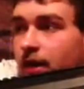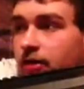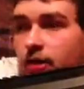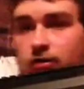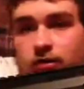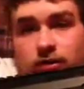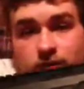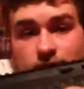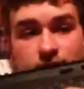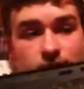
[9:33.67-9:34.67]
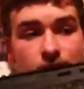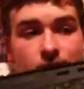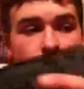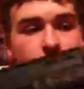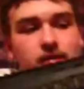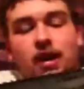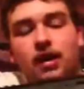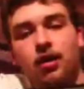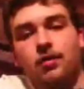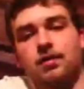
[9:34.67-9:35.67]
in general, so this is now my
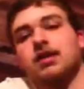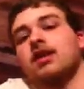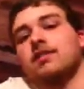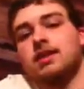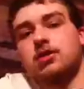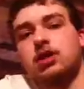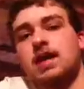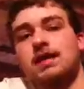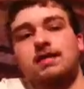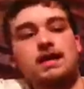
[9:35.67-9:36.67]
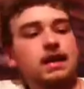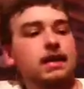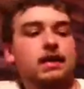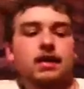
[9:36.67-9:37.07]
sidearm instead of my G18.